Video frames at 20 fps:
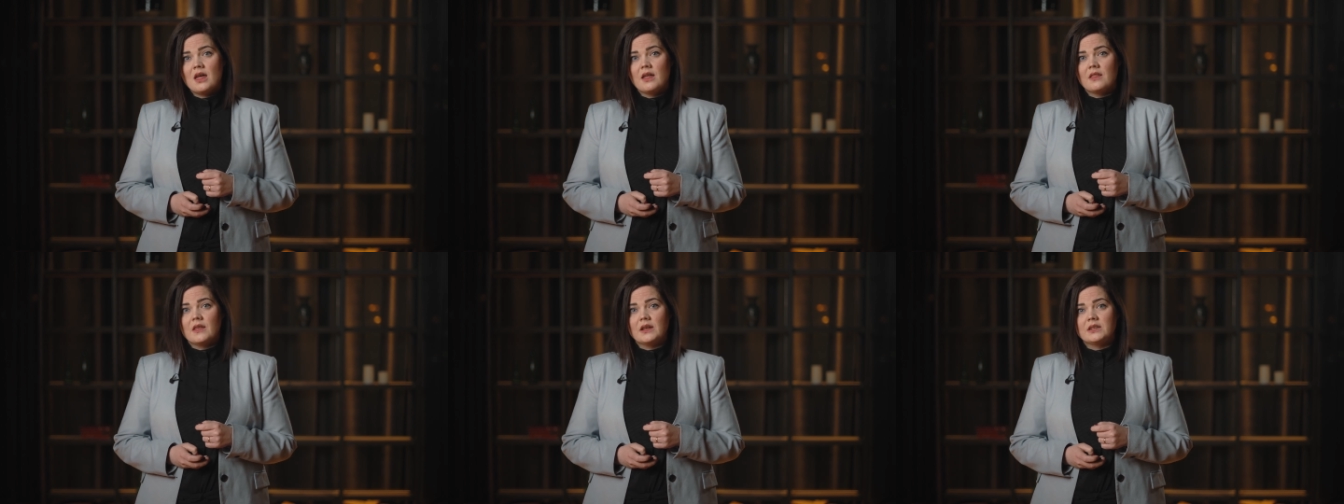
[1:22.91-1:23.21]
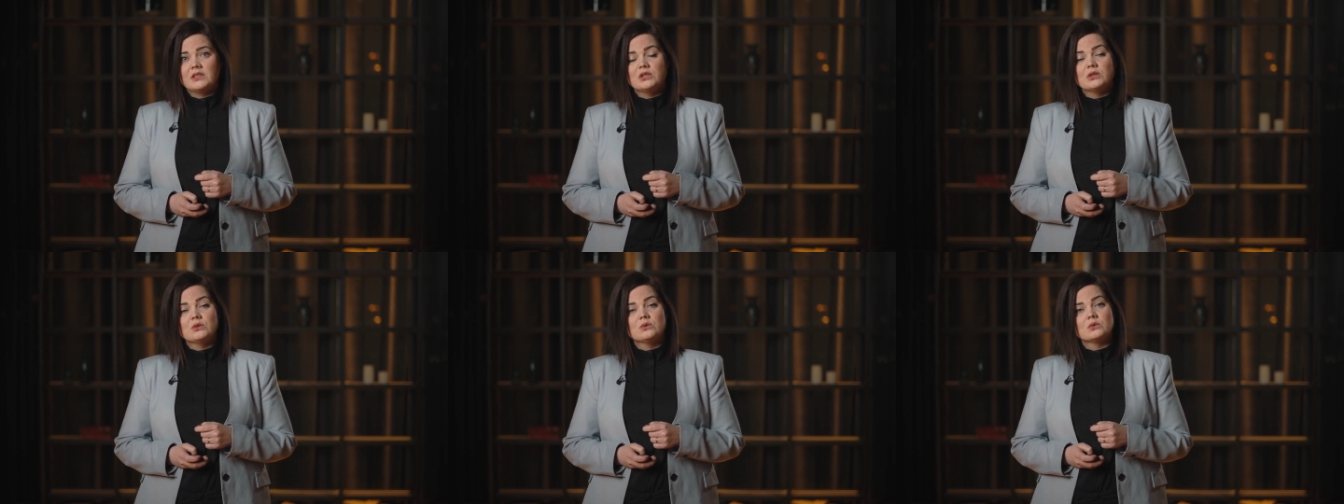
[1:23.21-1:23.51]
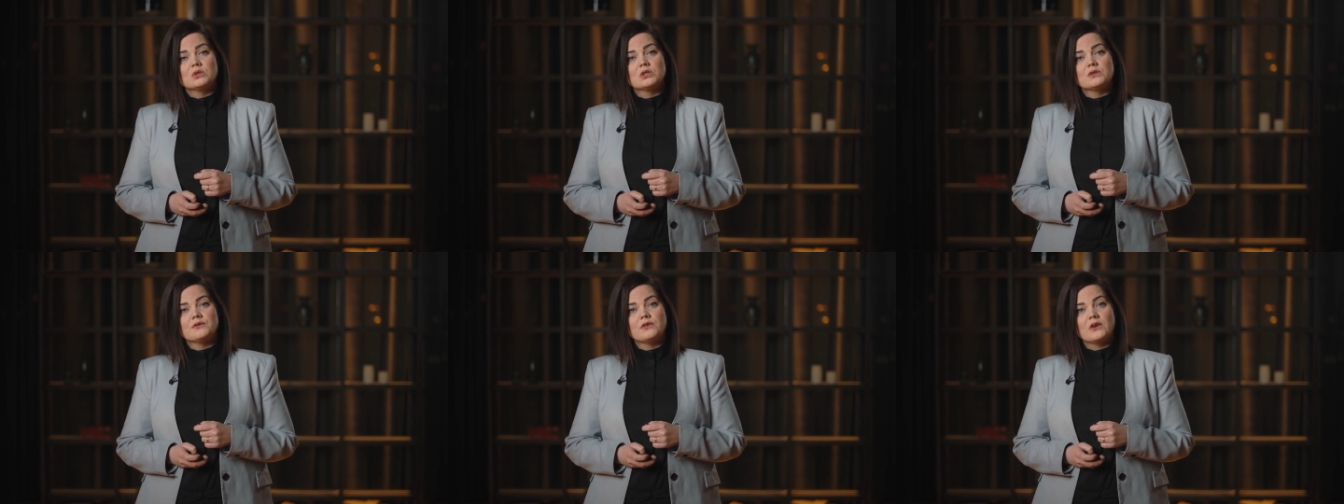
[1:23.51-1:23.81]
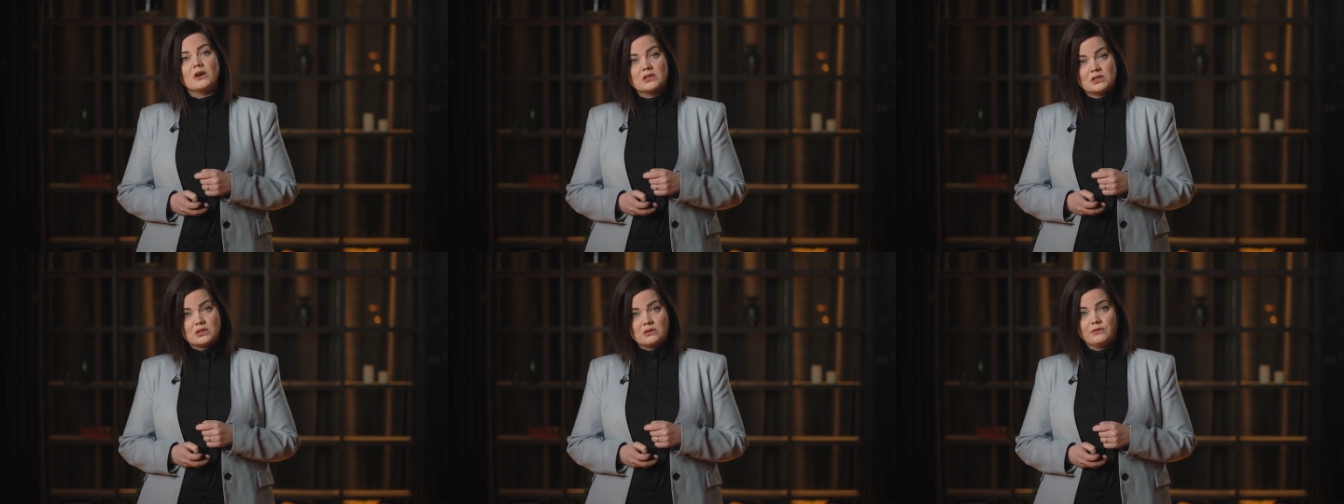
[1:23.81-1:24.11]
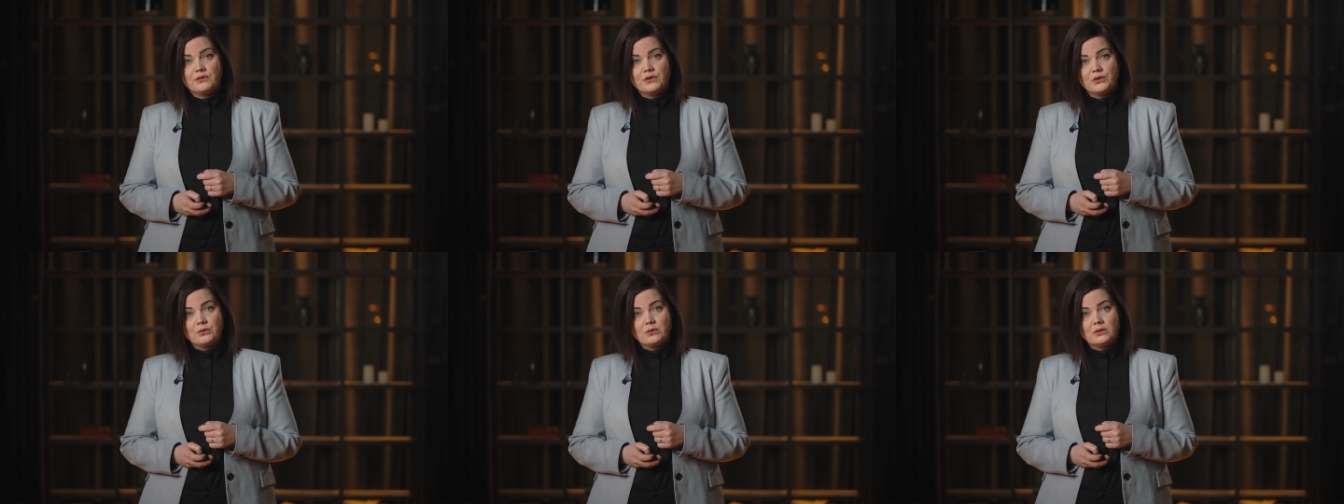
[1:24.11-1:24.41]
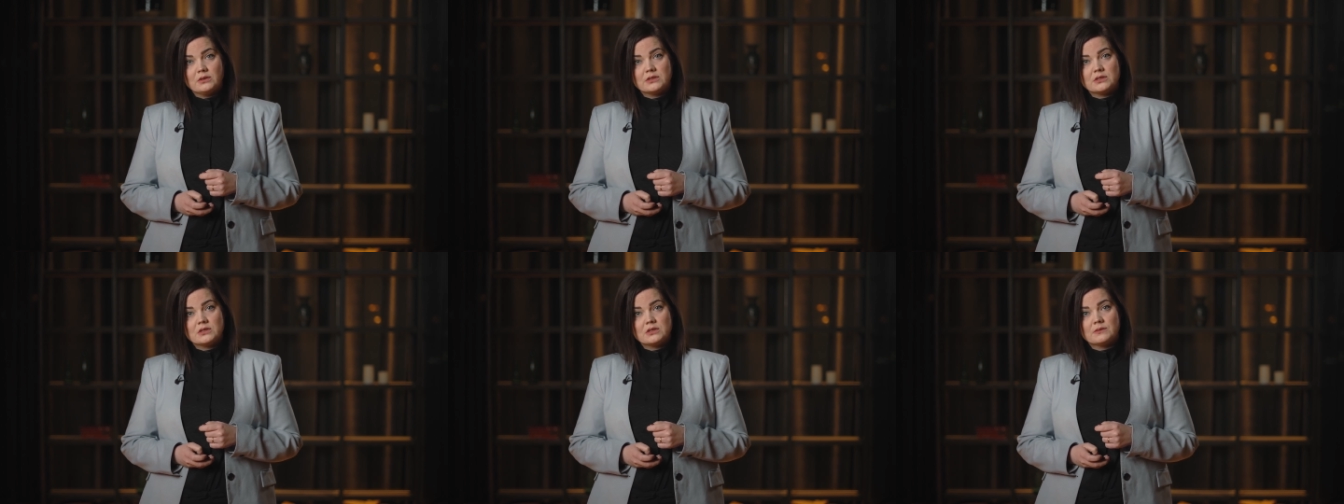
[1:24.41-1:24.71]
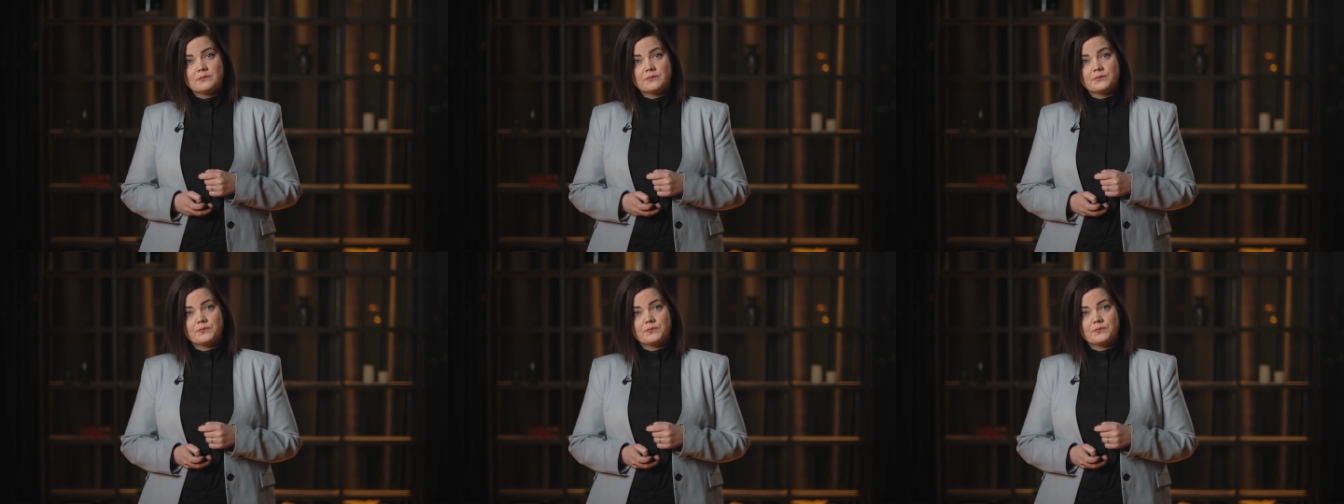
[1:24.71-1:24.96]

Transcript: that use fossil fuels.